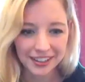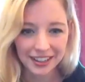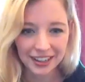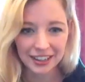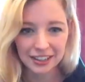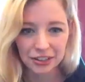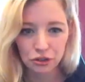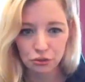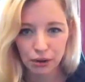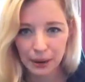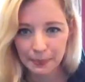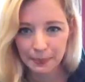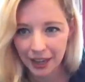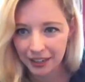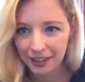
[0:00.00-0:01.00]
I can
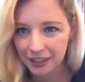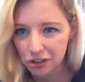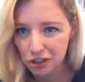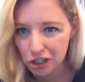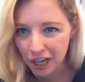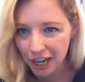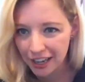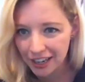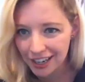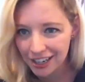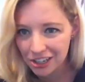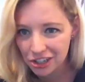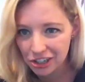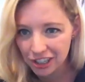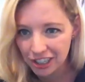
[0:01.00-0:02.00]
drop that in the chat
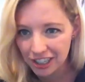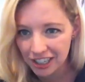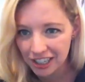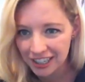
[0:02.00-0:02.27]
actually.